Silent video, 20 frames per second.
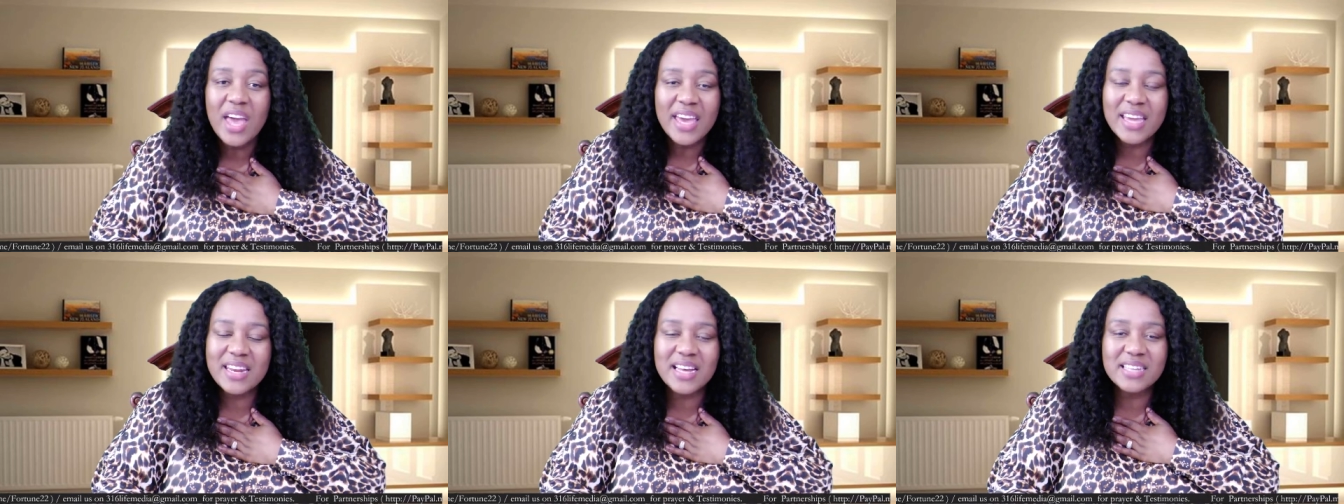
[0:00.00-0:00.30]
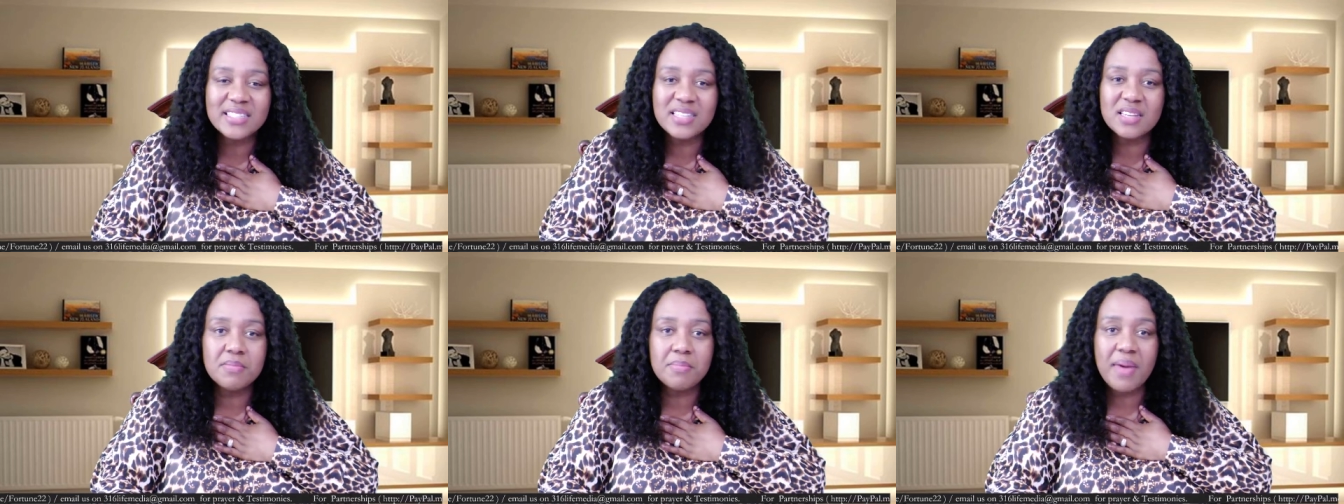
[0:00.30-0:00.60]
it
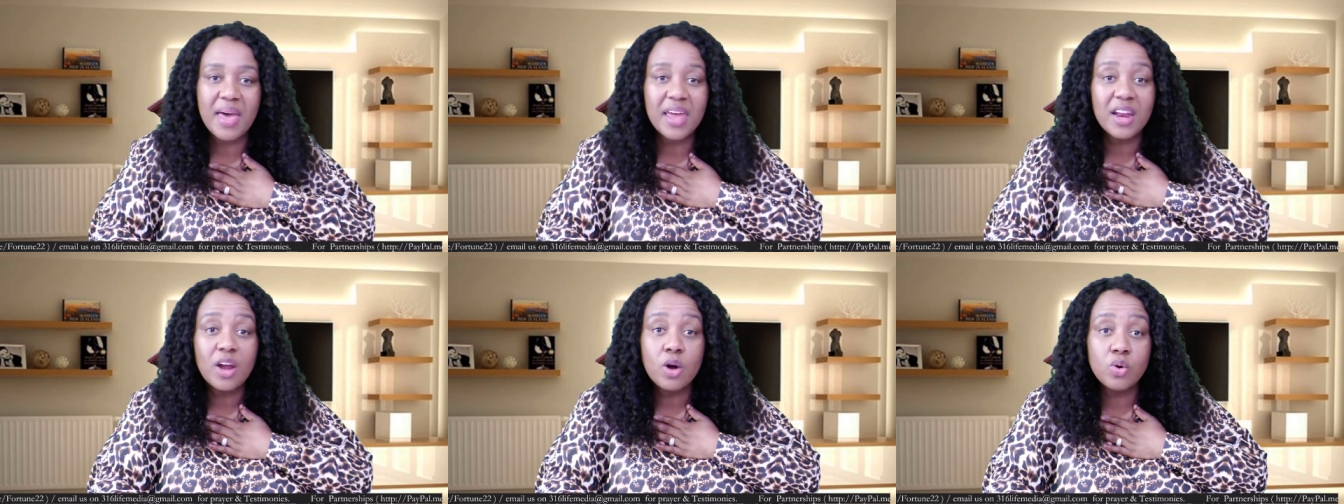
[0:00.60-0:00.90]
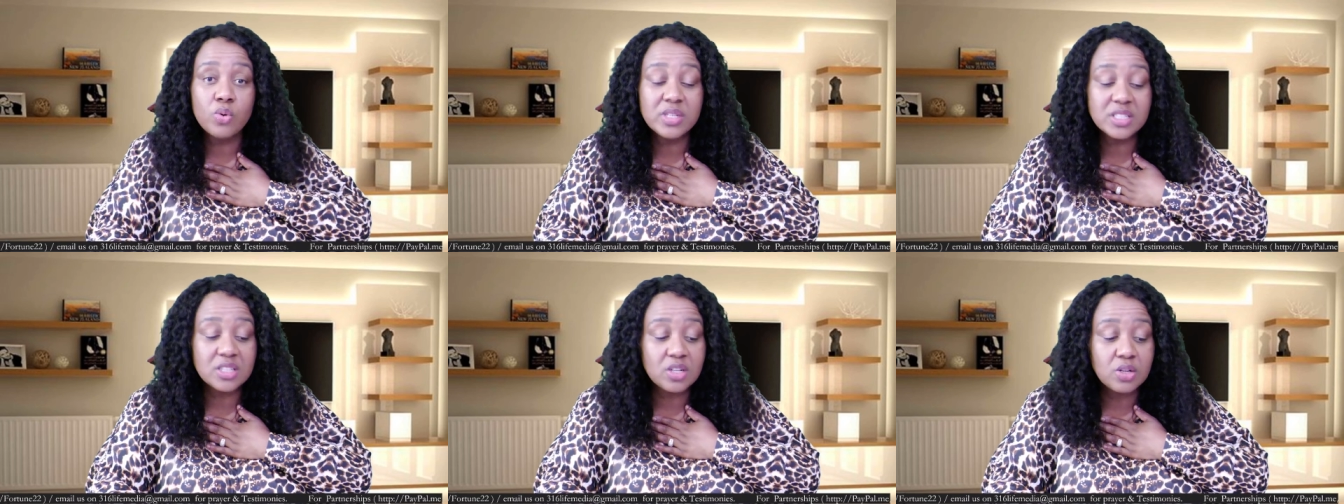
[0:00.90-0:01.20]
doesn't matter
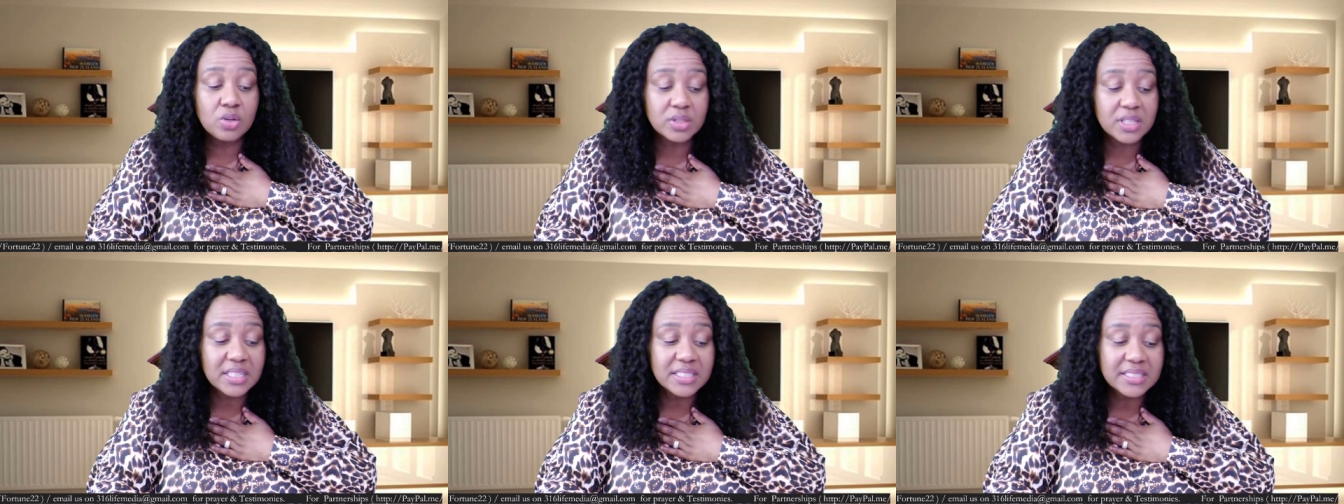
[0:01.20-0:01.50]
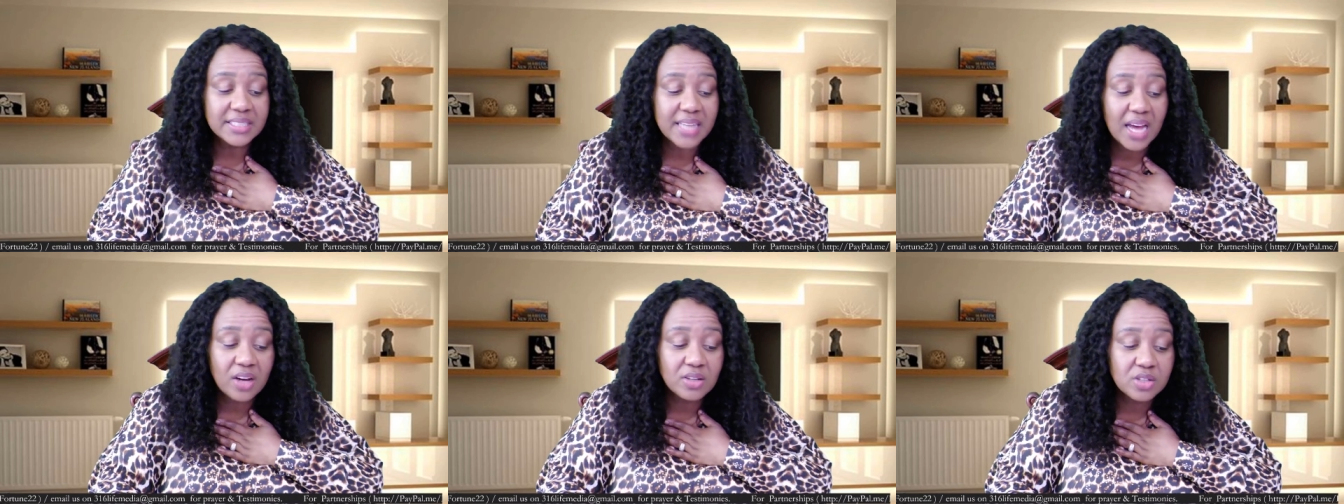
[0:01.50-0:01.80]
who is
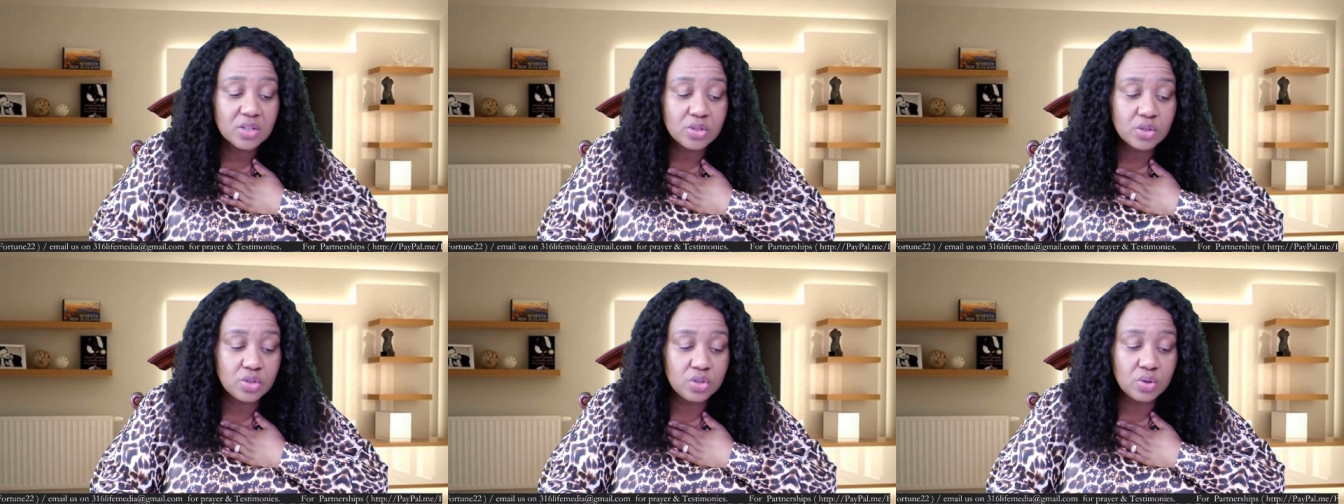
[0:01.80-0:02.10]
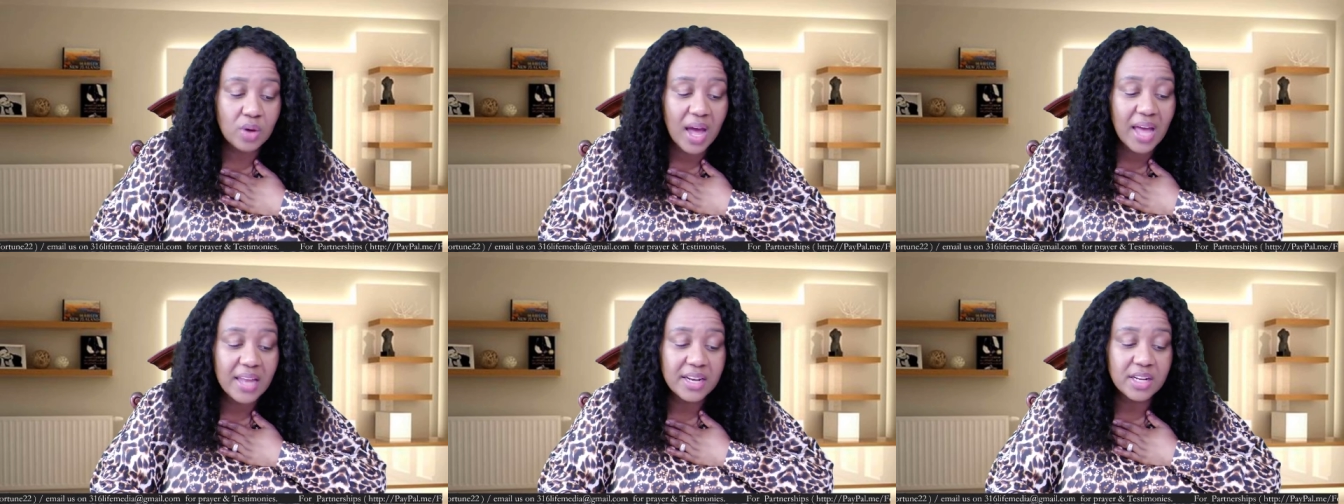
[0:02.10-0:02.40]
looking down on
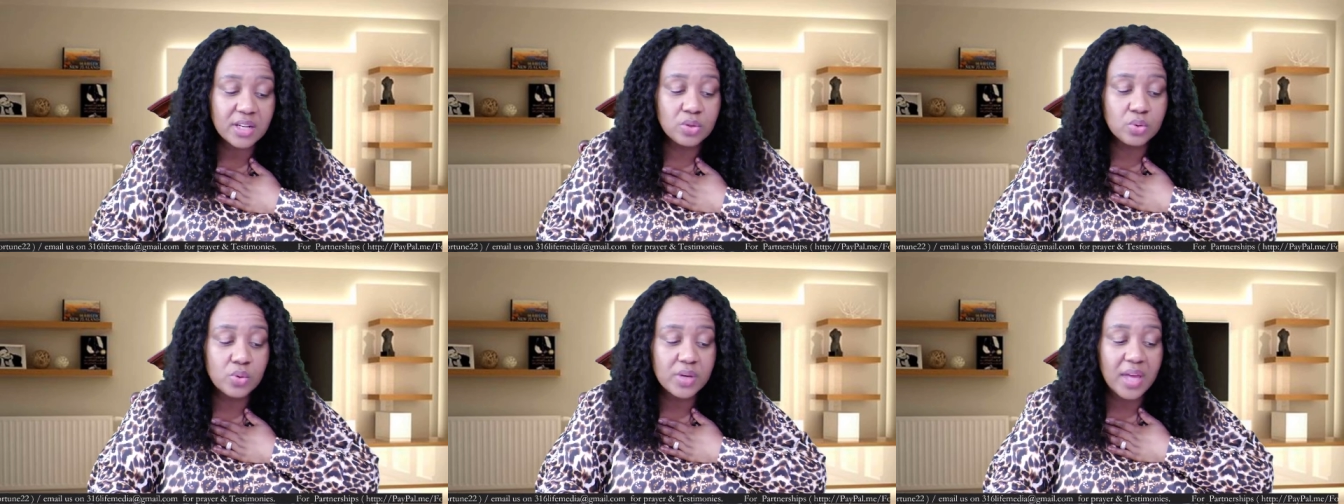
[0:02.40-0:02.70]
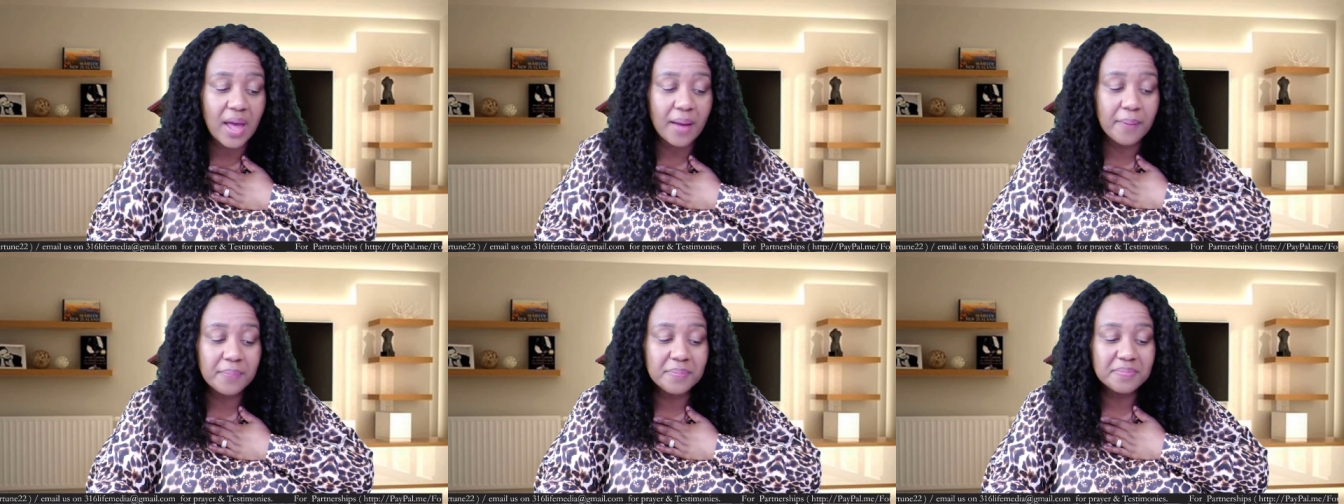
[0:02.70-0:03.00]
you.
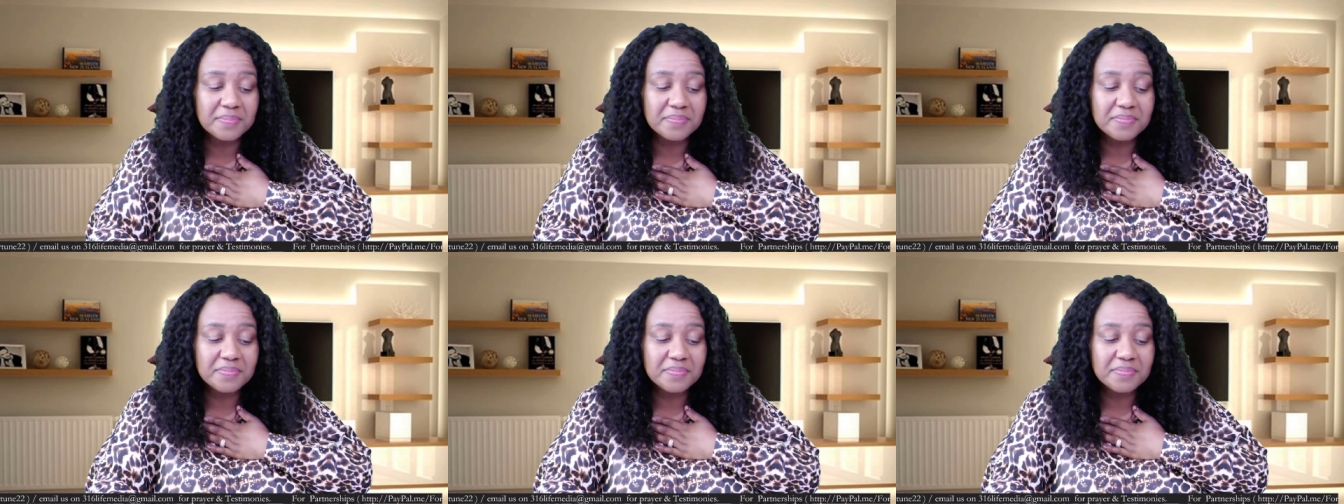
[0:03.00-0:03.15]
Hallelujah.